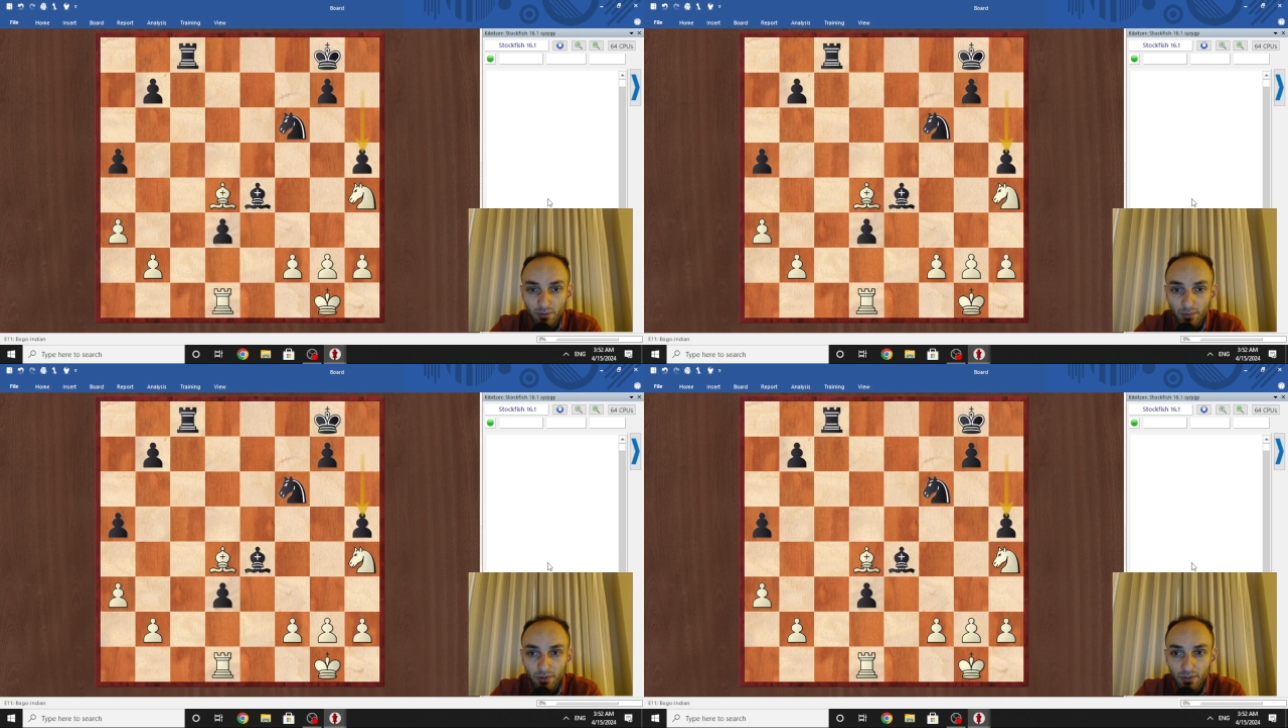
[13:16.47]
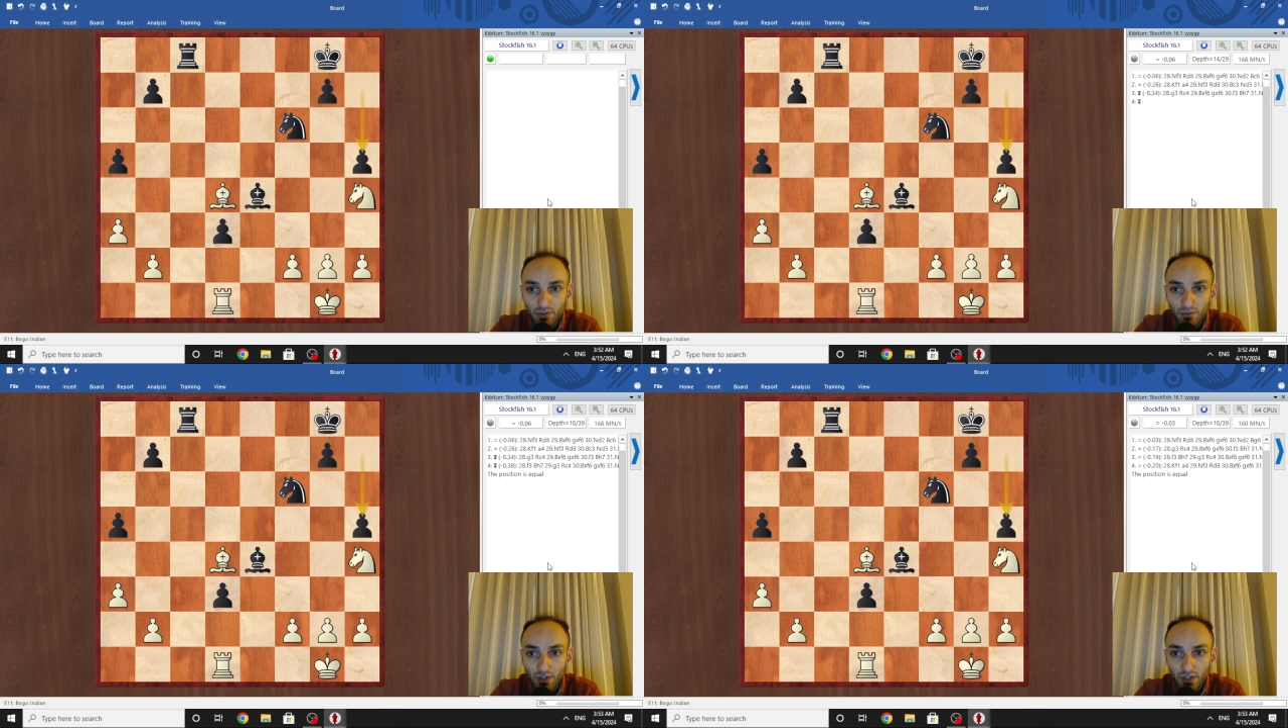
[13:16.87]
Played
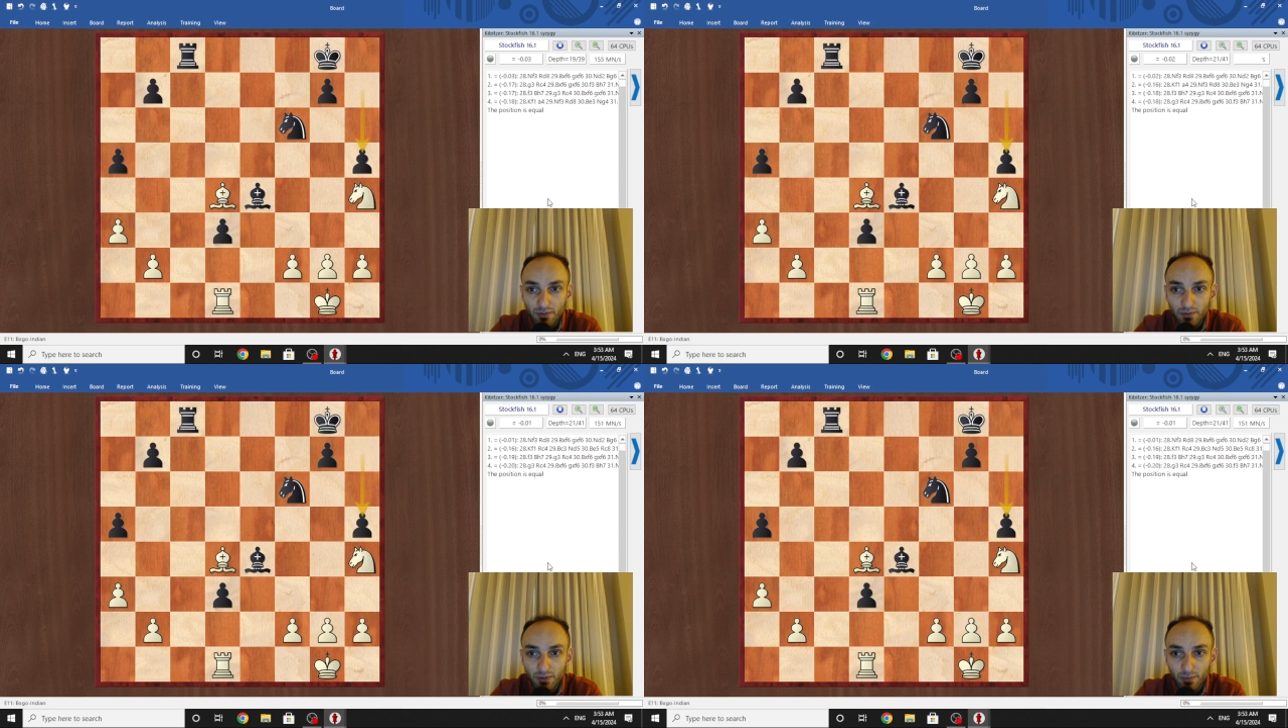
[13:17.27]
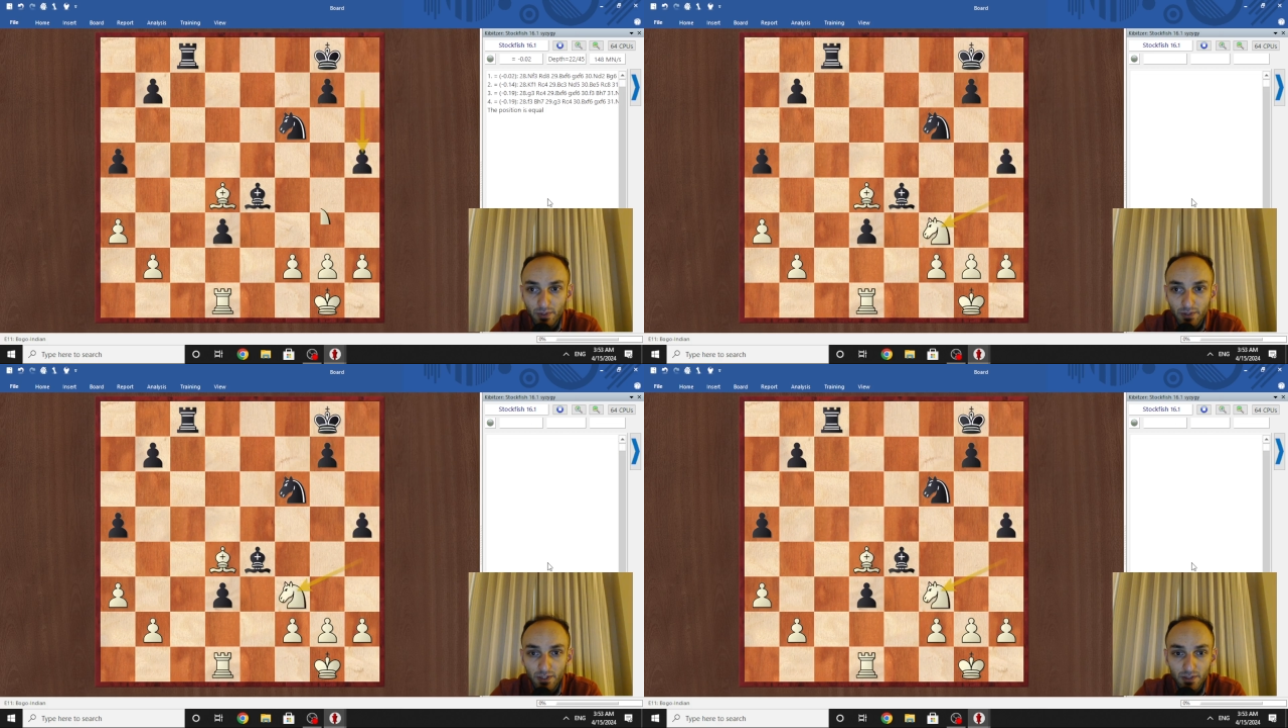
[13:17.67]
h5, he
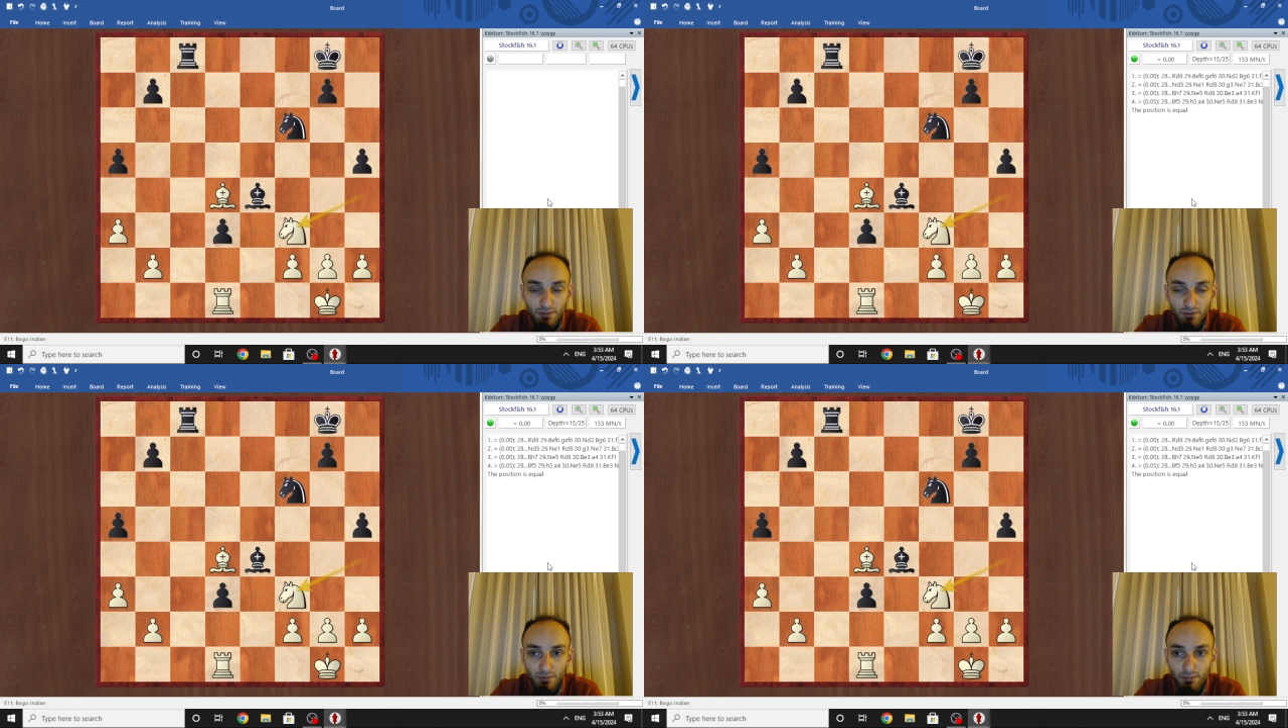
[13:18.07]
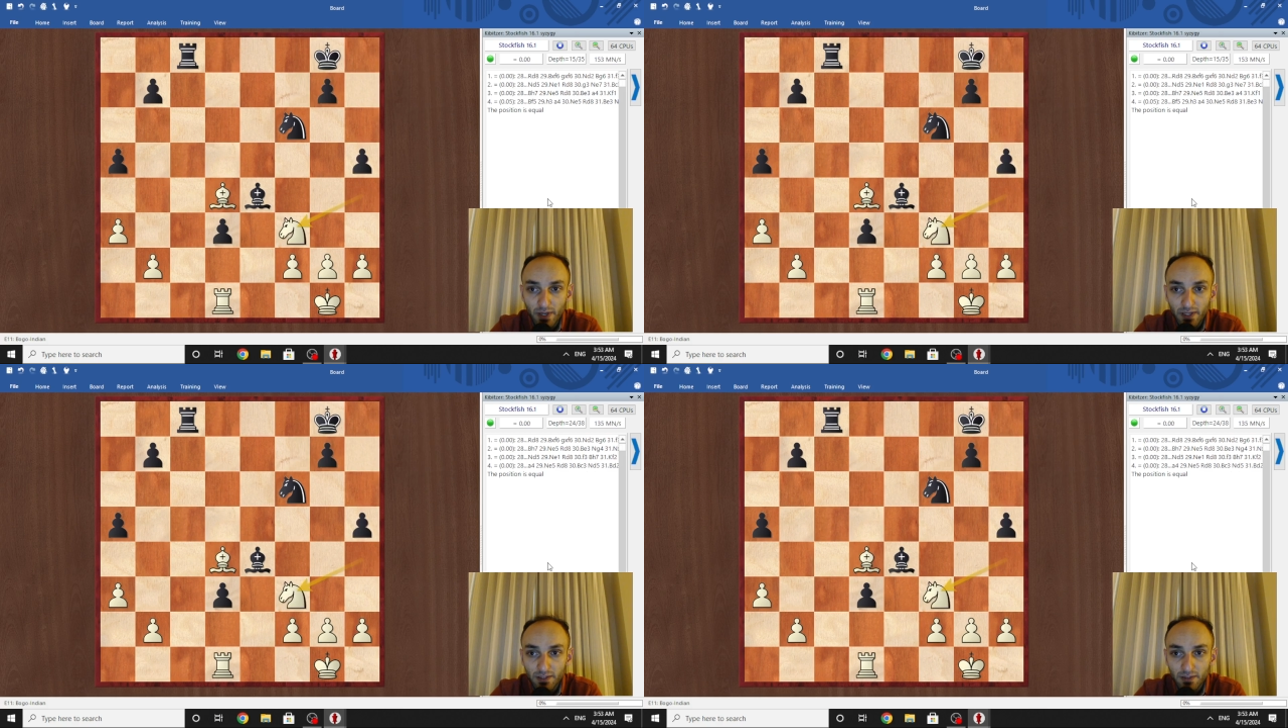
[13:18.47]
played knight f3
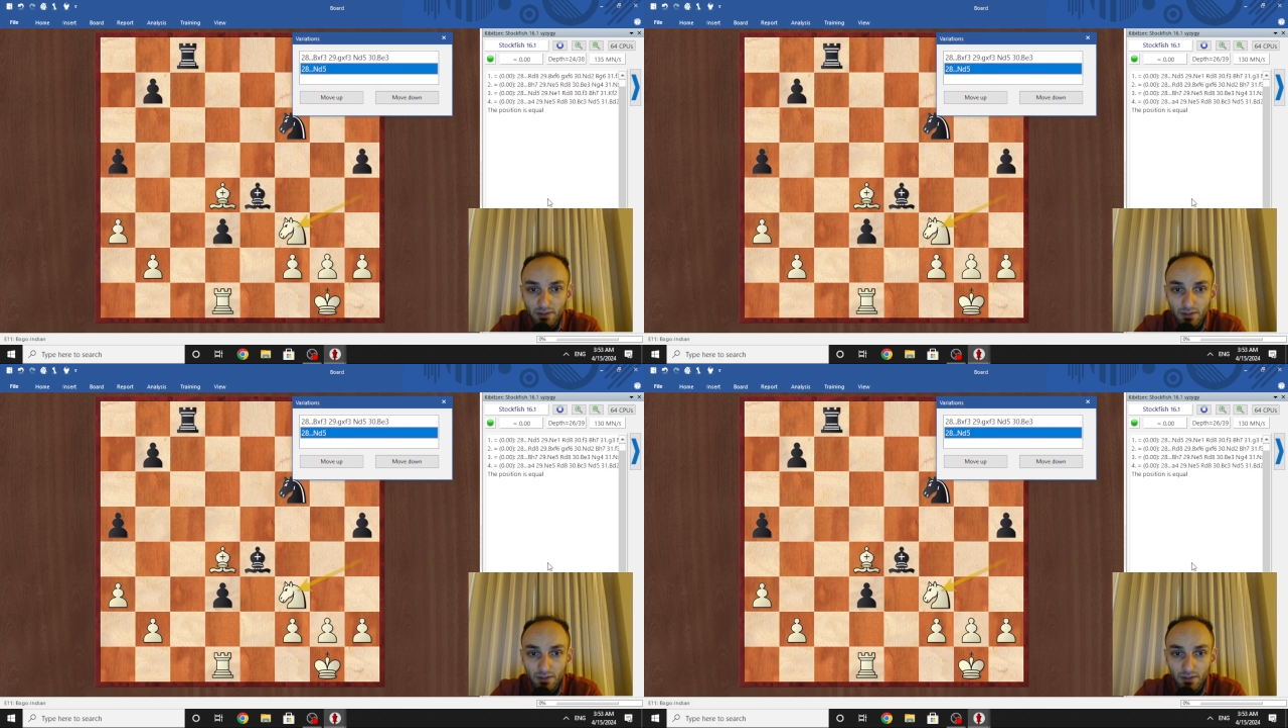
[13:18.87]
back.